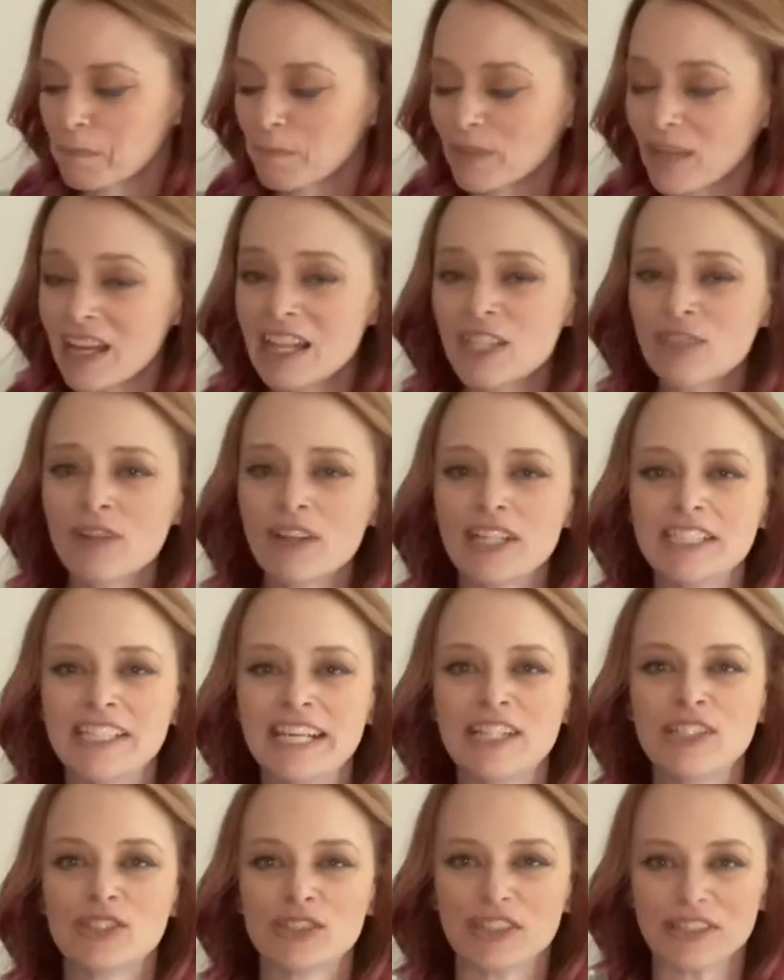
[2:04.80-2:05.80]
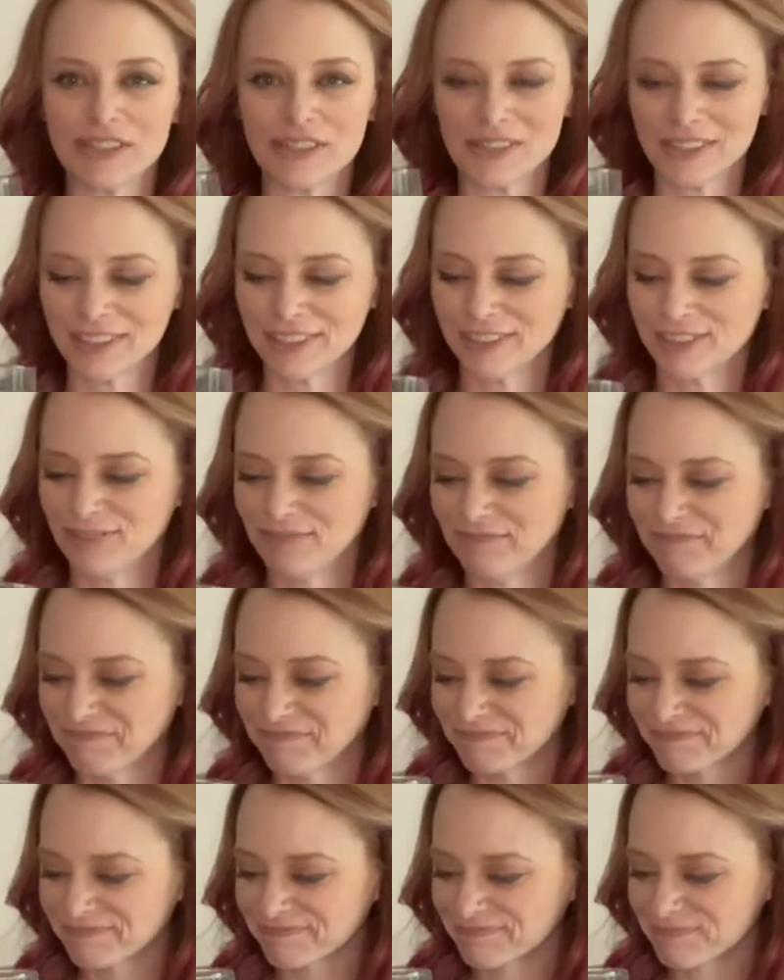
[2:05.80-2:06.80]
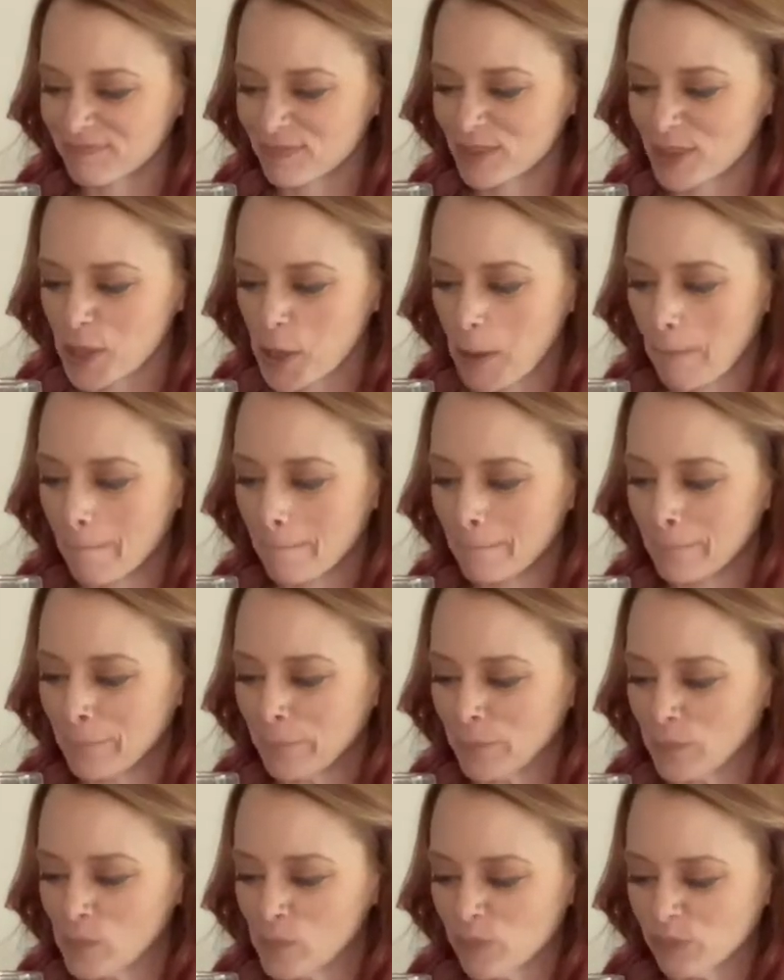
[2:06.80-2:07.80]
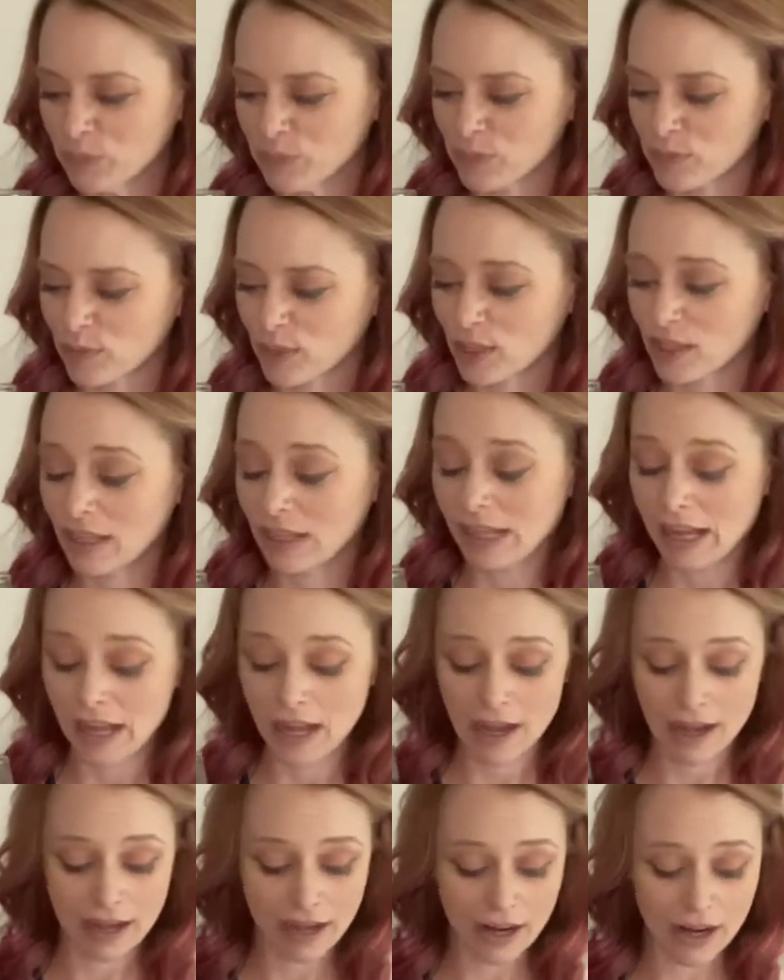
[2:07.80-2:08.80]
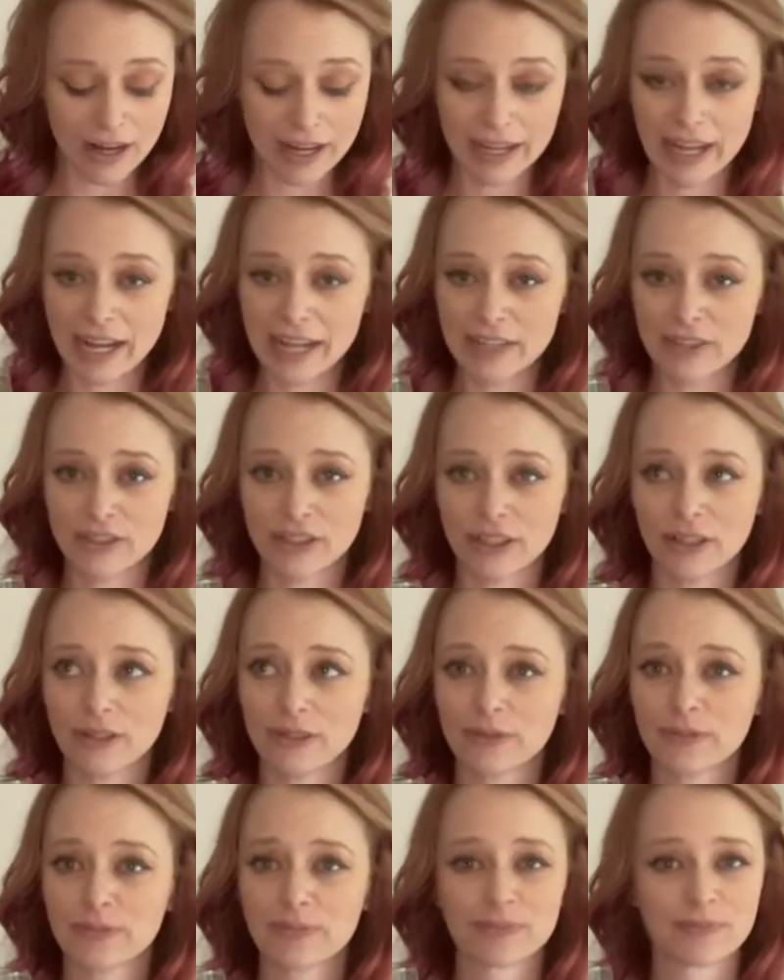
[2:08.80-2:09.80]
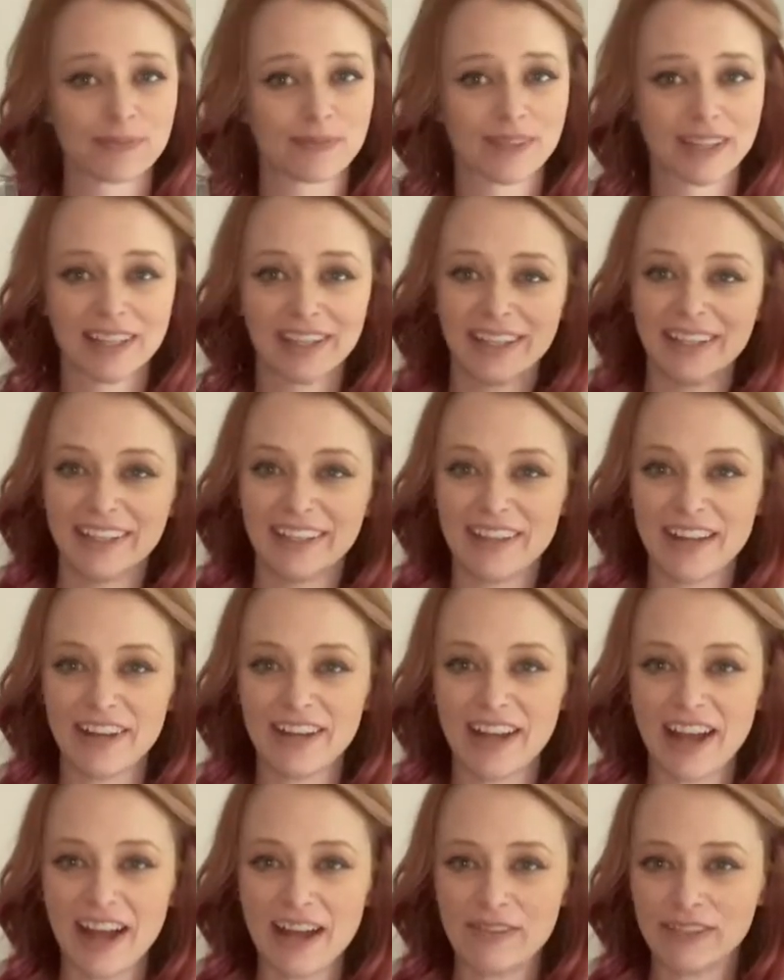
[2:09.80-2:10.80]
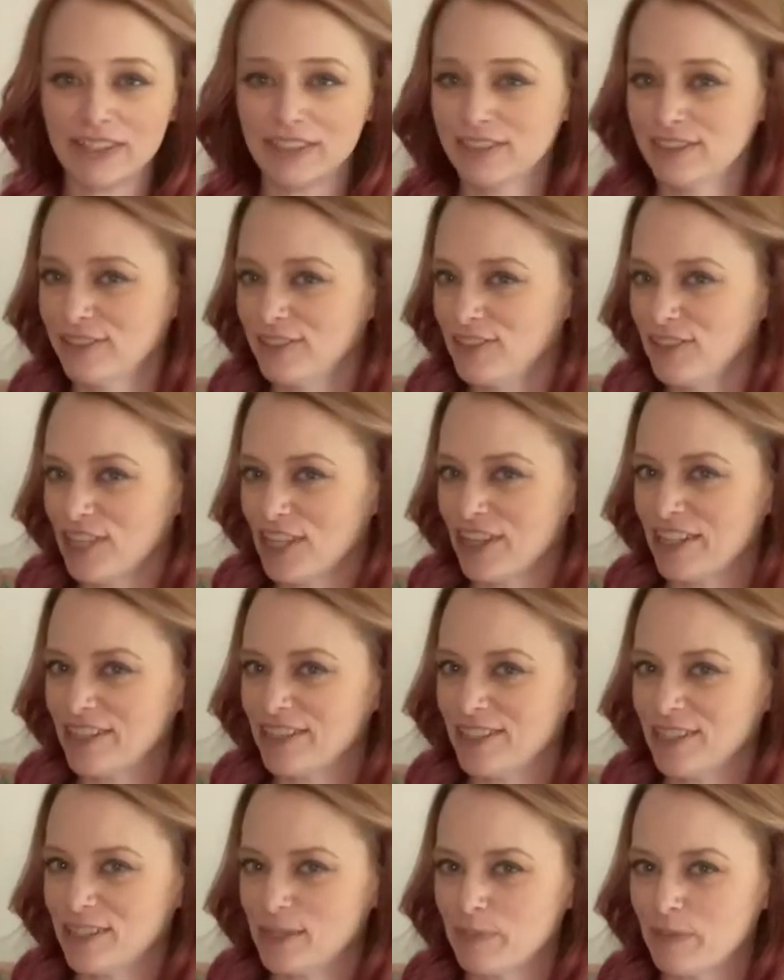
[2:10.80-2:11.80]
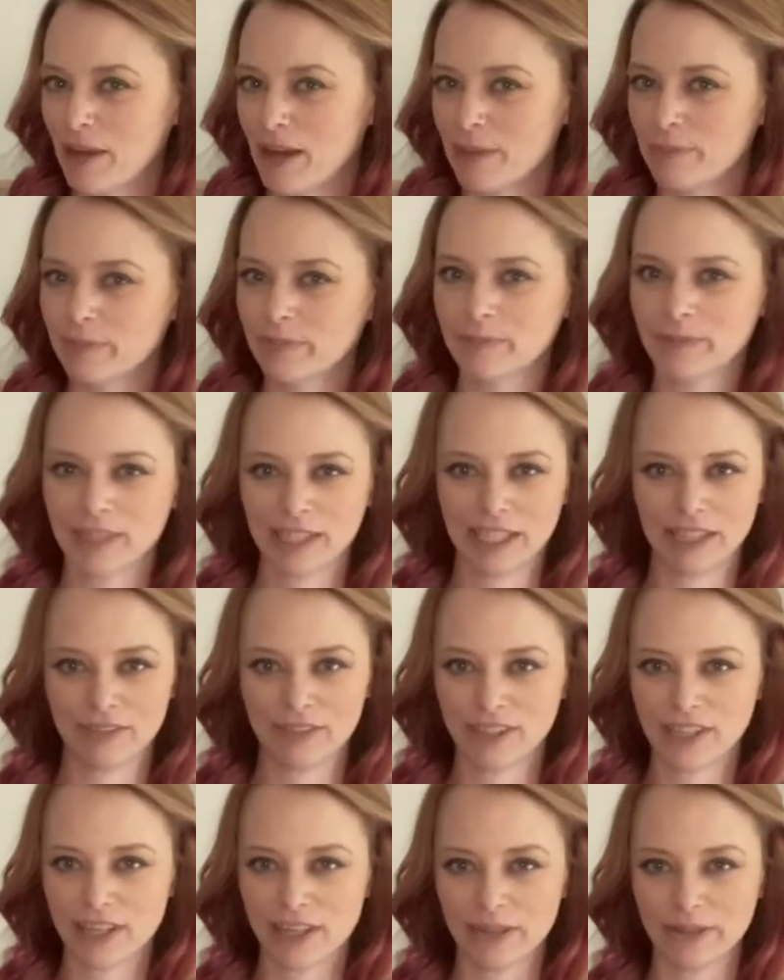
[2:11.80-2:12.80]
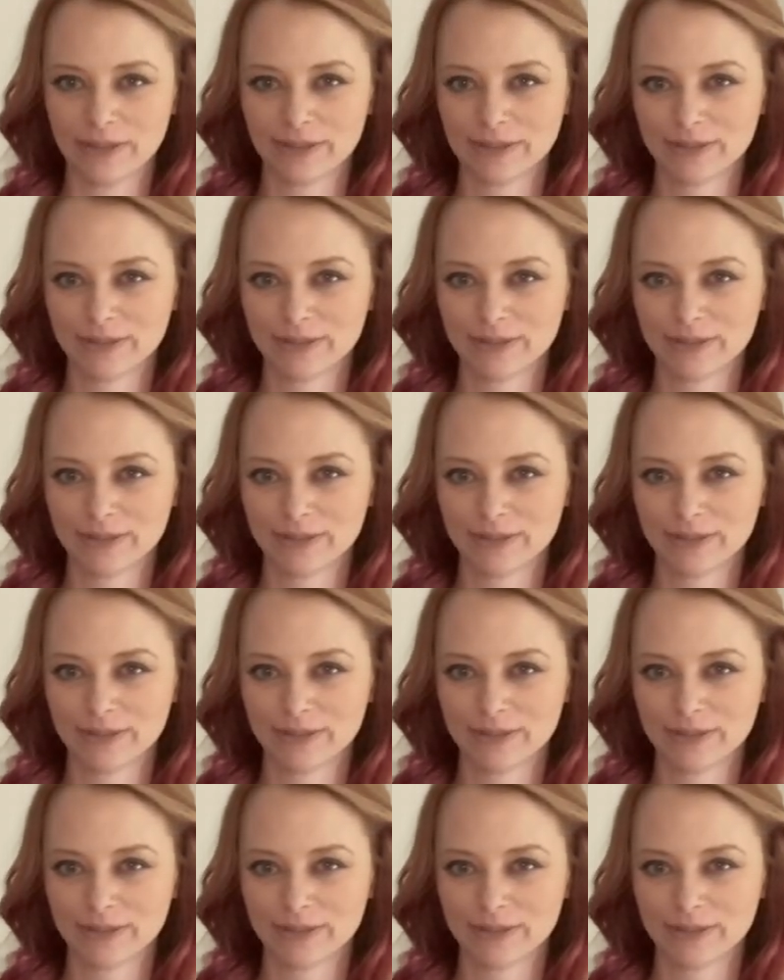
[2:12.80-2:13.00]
That's very dangerous. All right, guys, so there you have it. Cherry Tootsie Pop. Give it a go.